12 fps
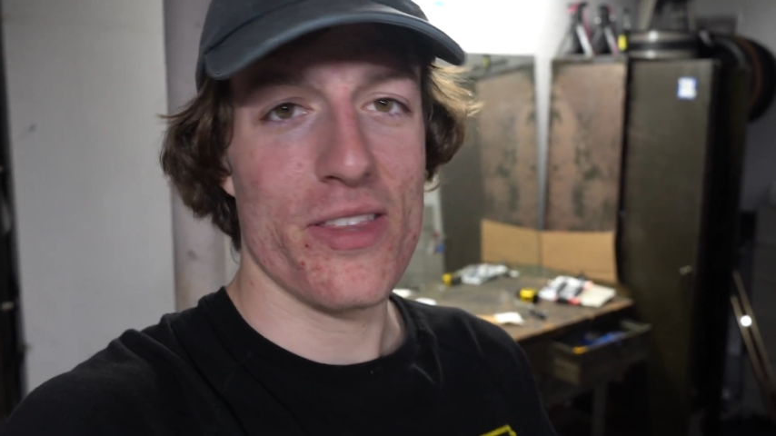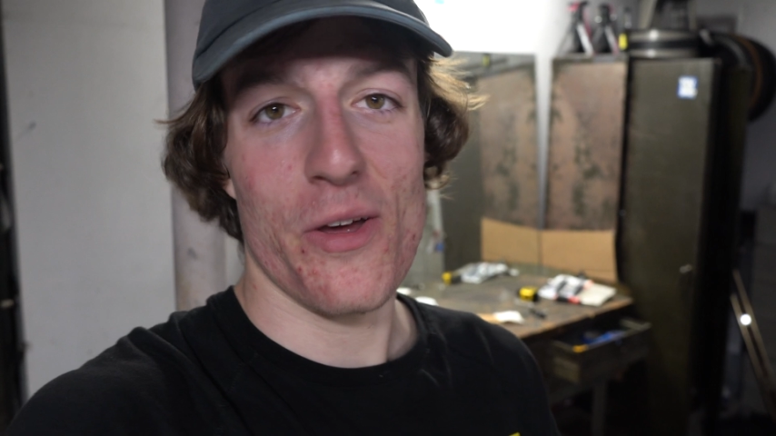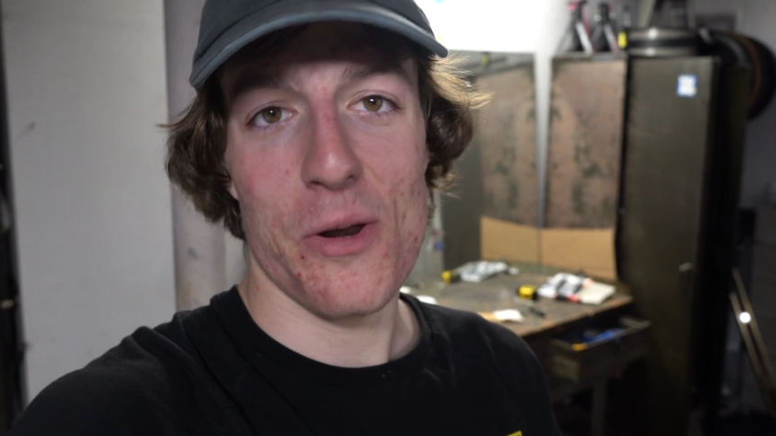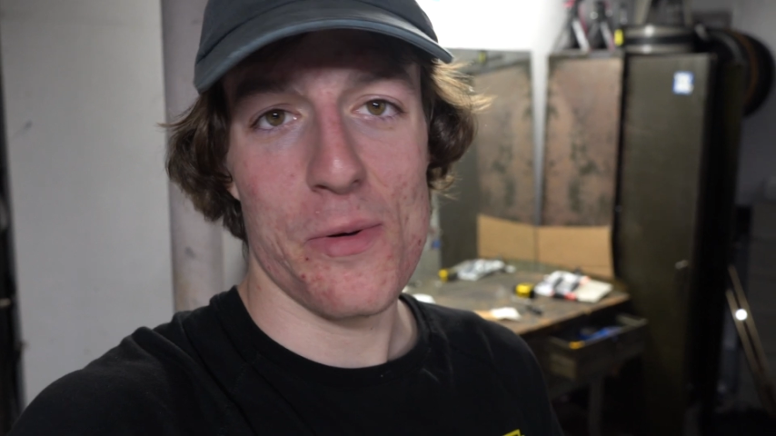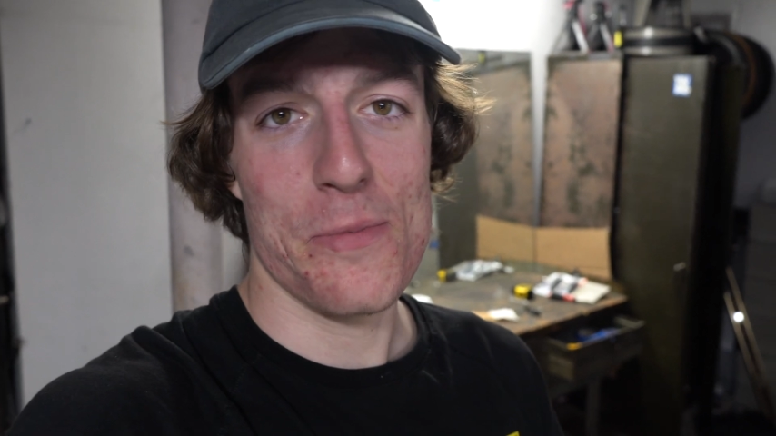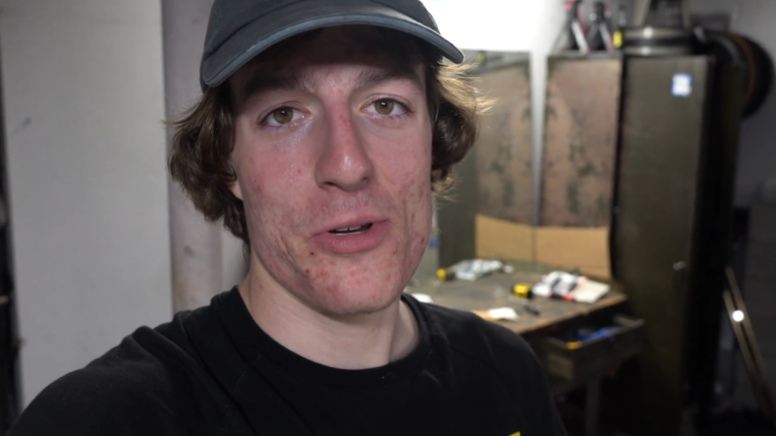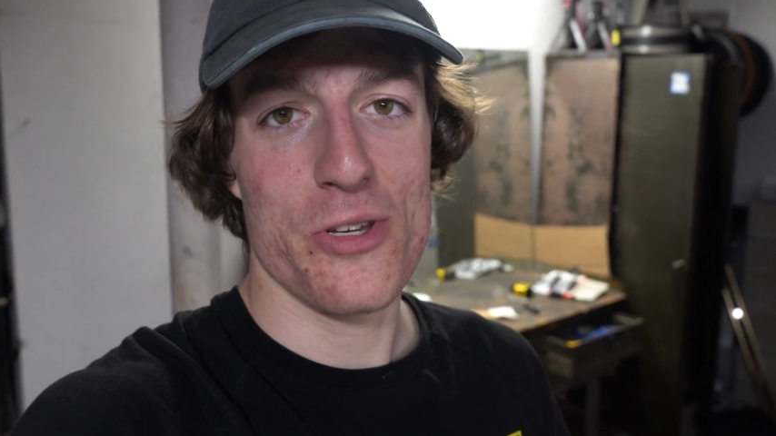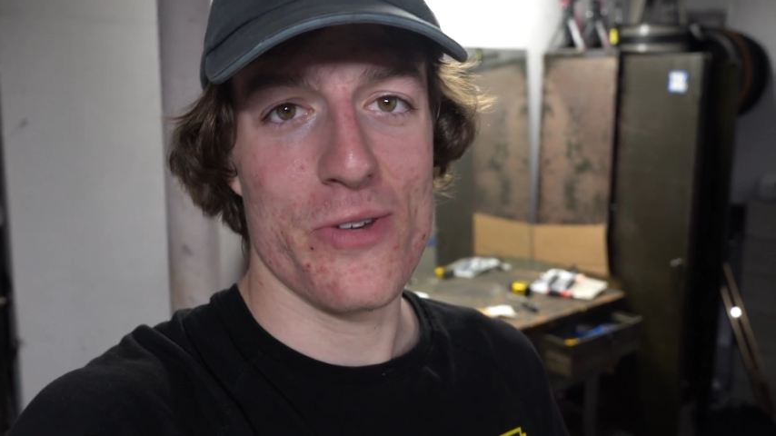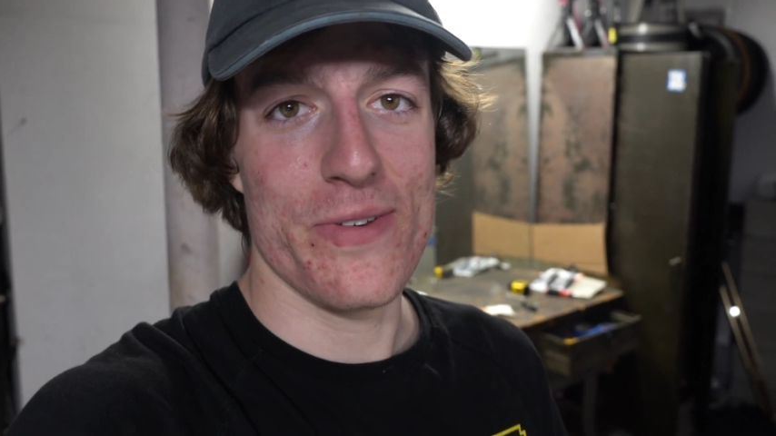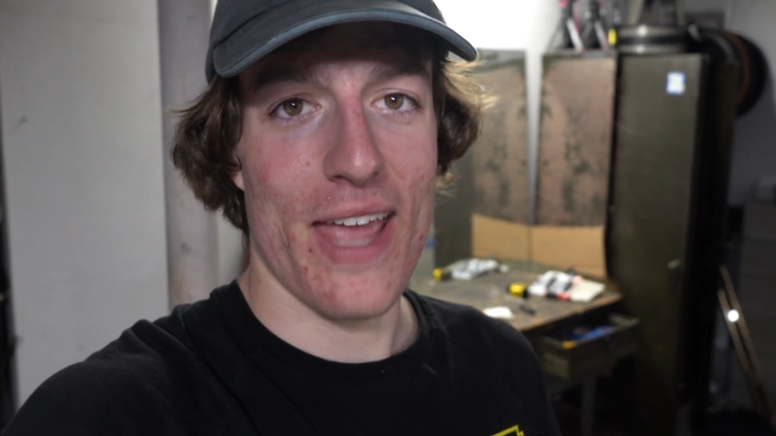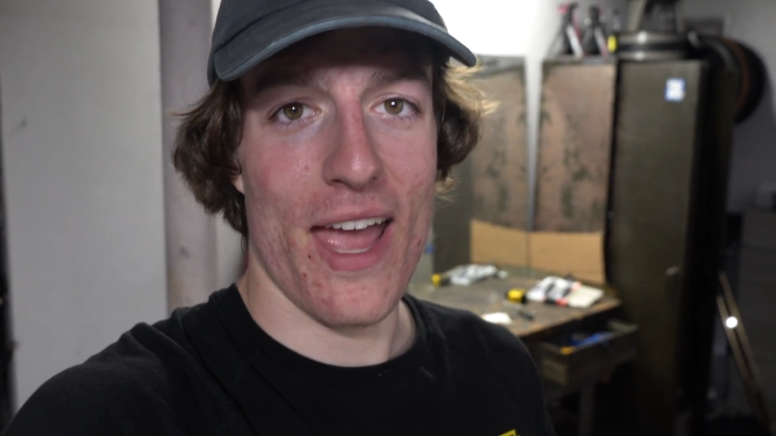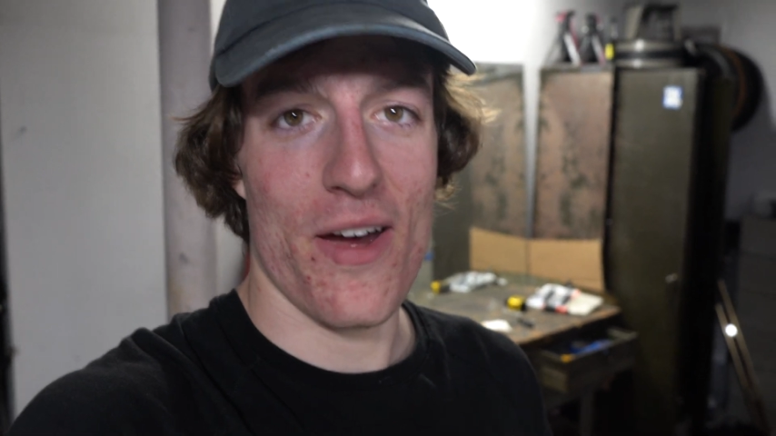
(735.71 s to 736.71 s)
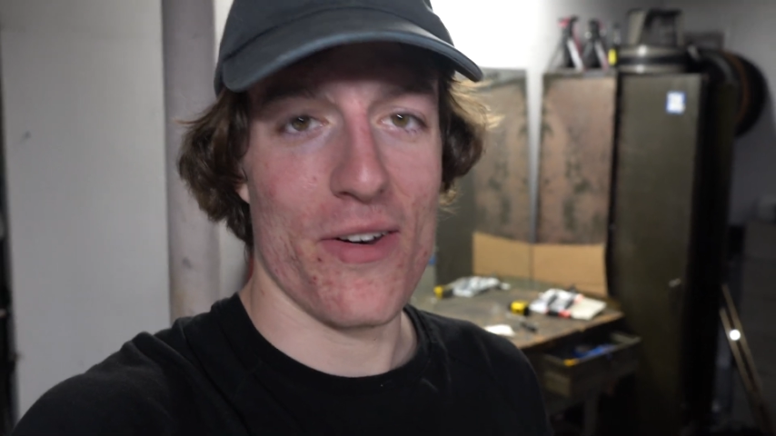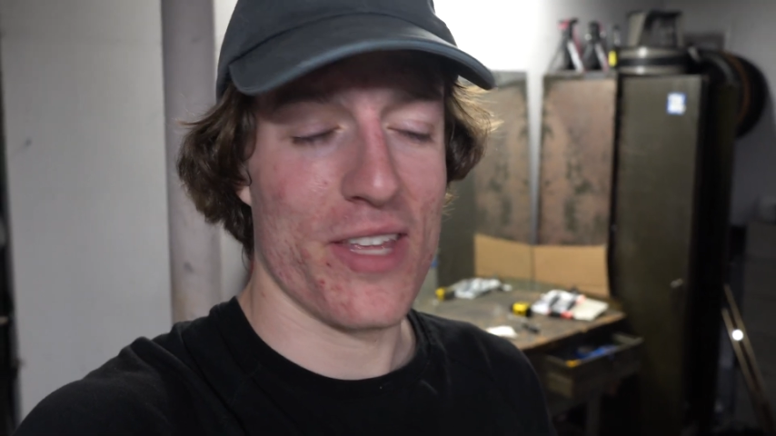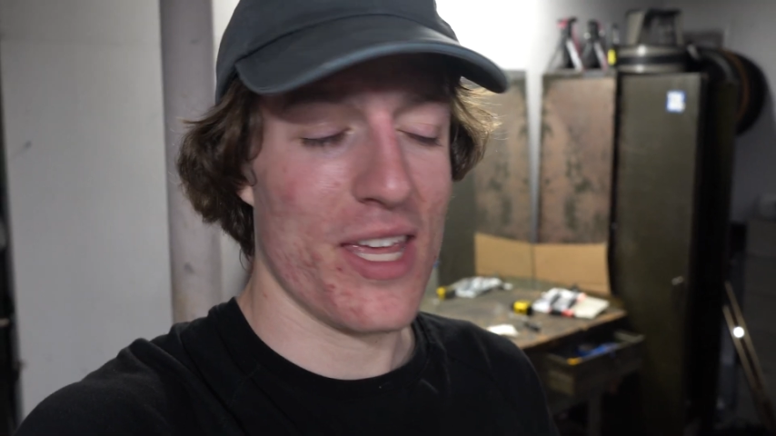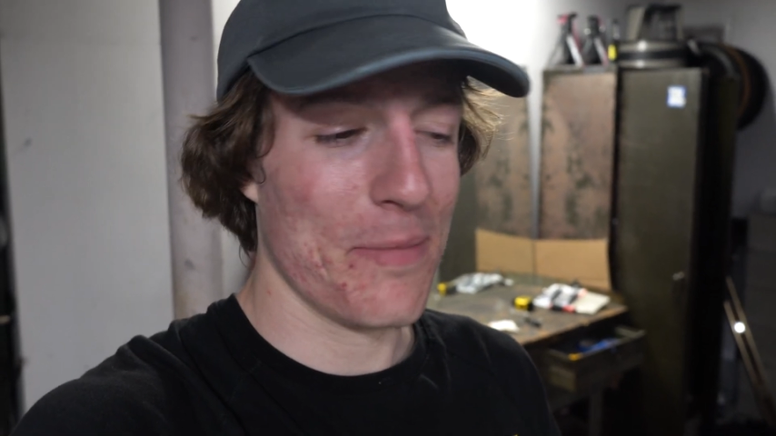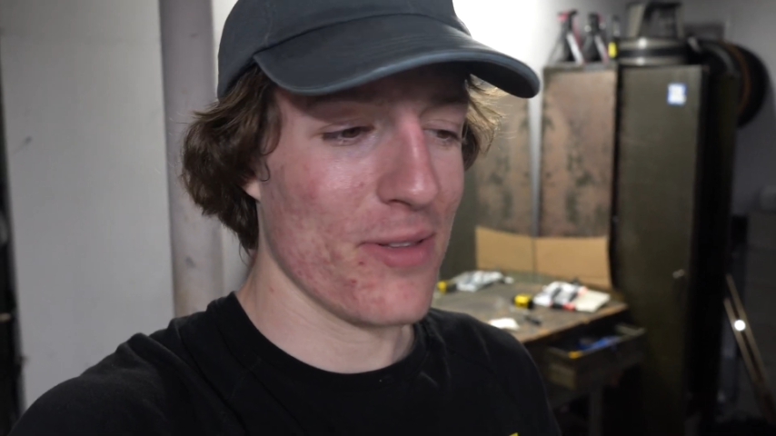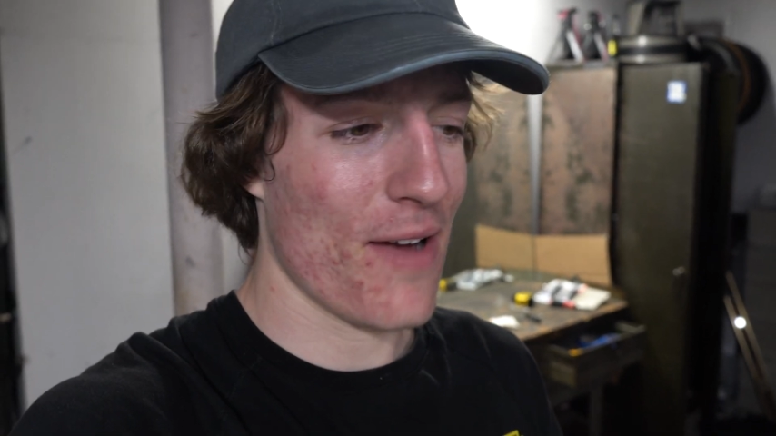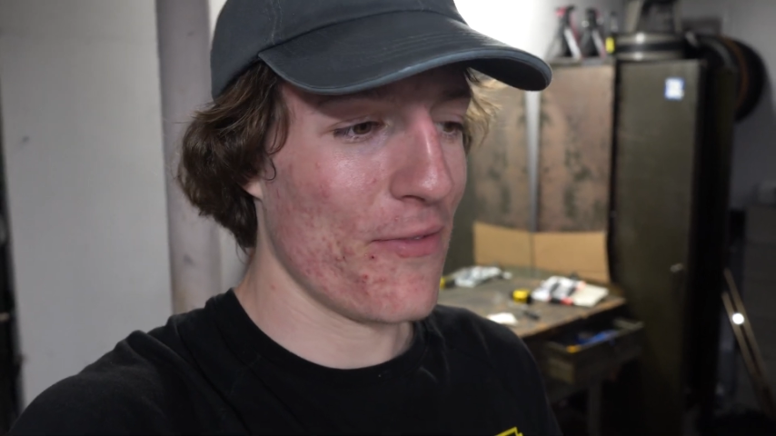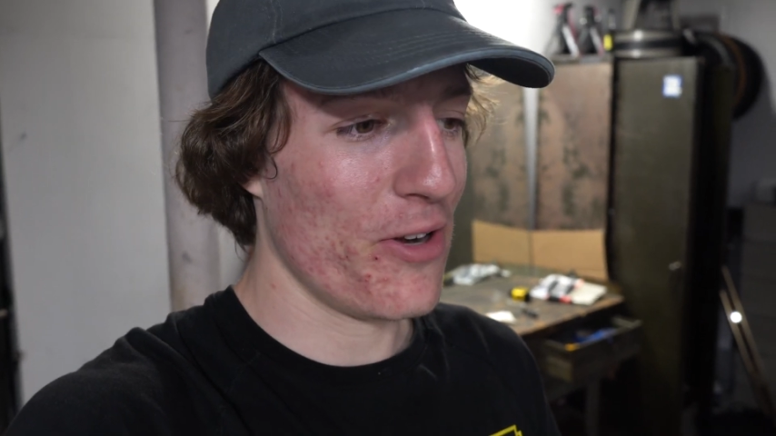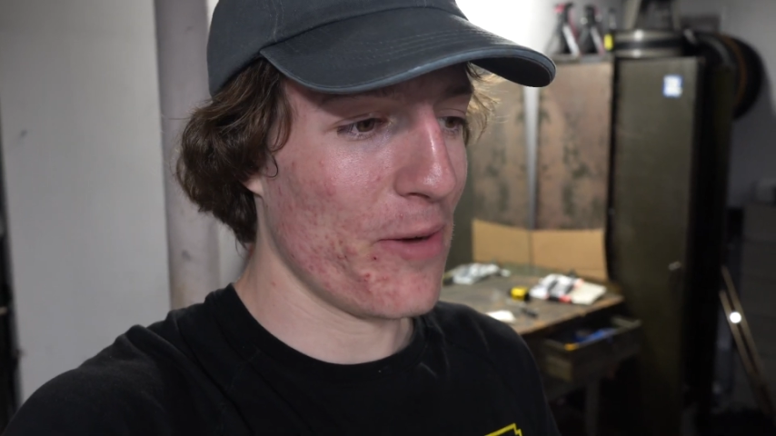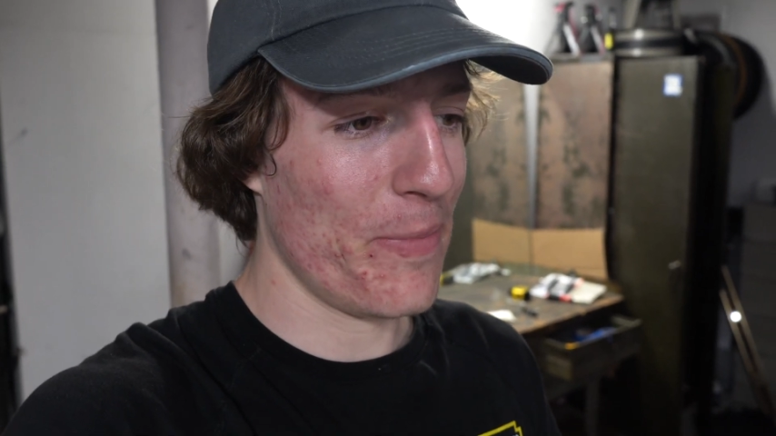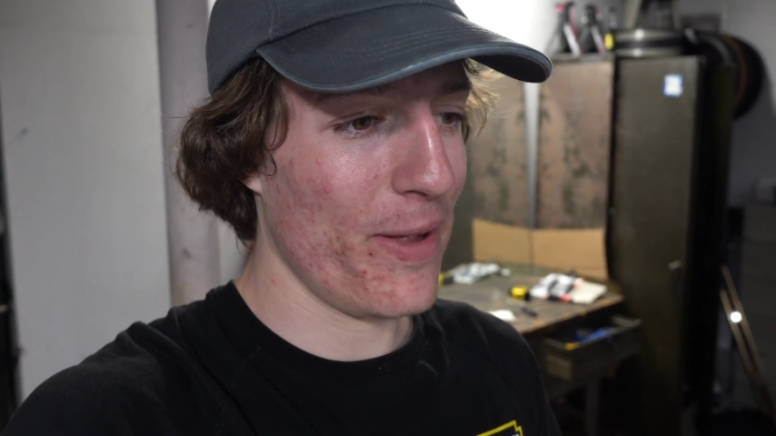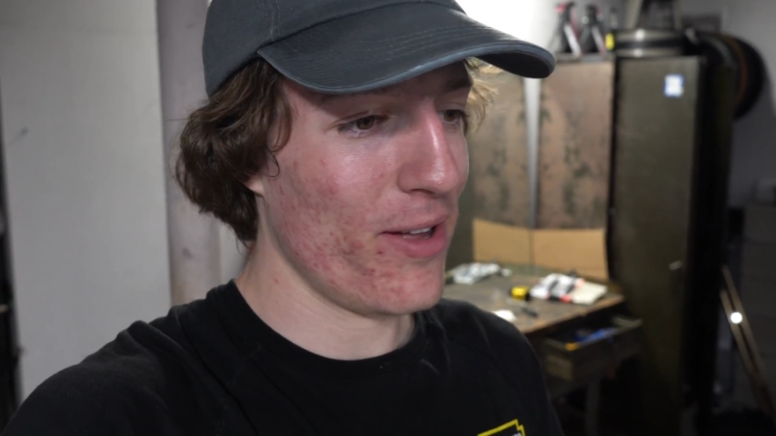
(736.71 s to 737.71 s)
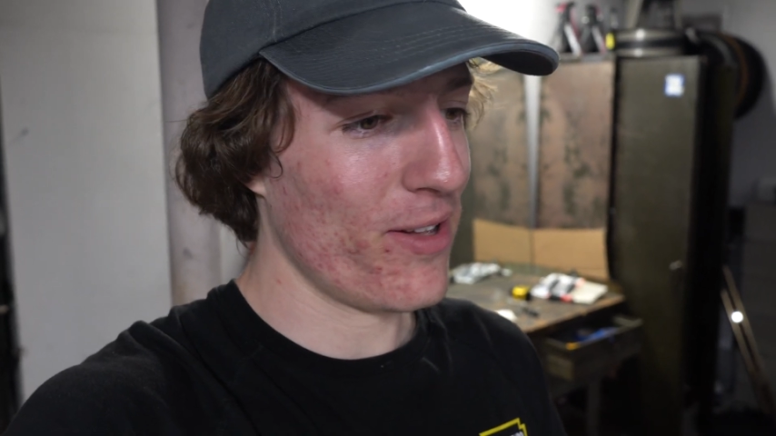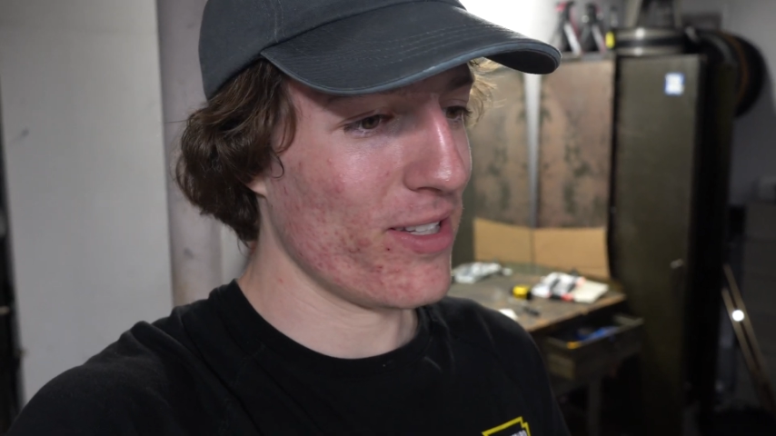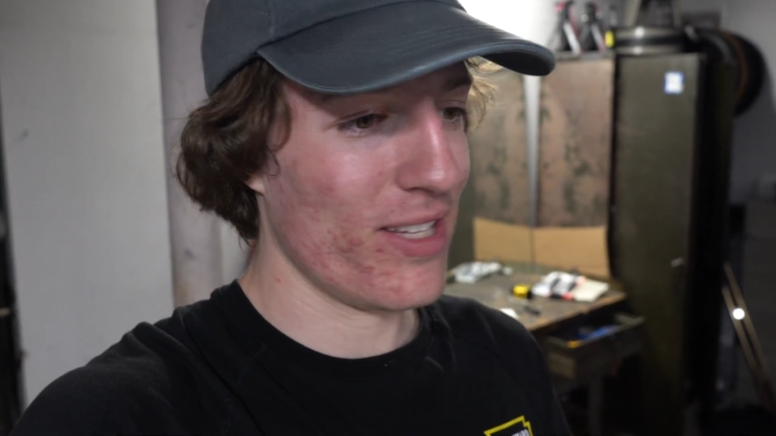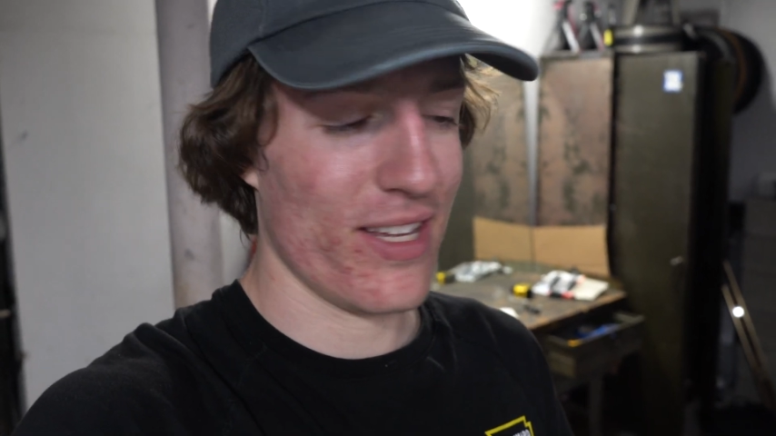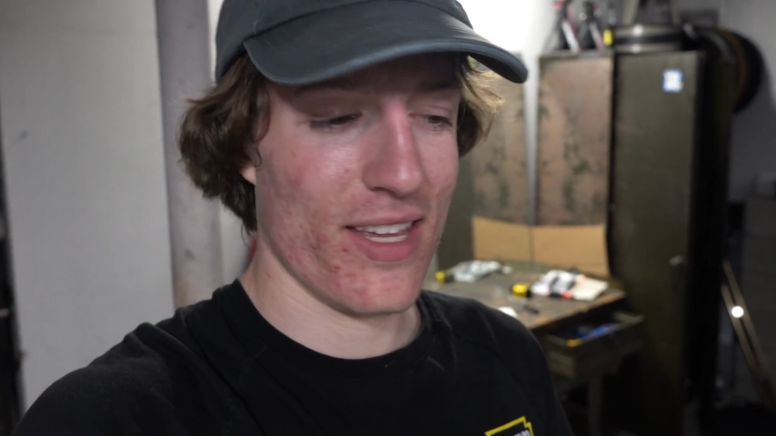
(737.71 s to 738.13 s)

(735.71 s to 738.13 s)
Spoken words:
Don't anyone put you down. Keep loving your build,